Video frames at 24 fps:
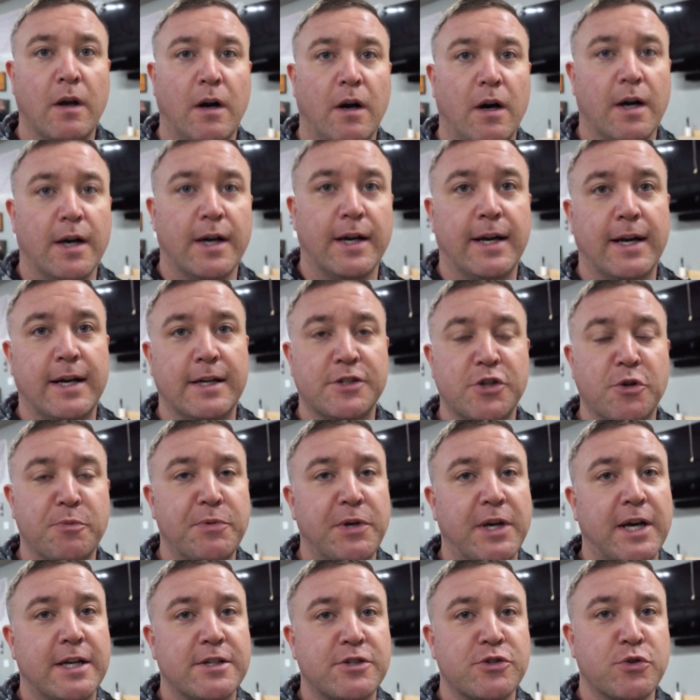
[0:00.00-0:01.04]
all right, guys,
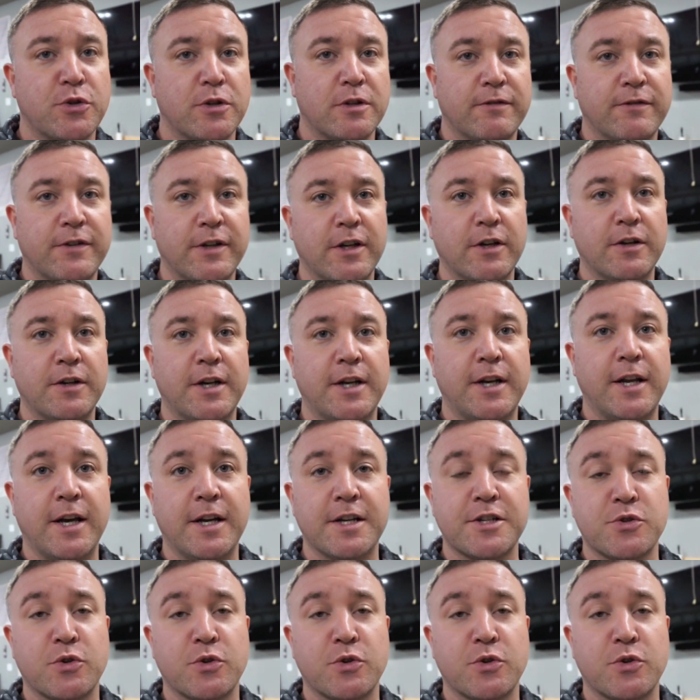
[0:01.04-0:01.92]
hope you guys enjoyed the video today.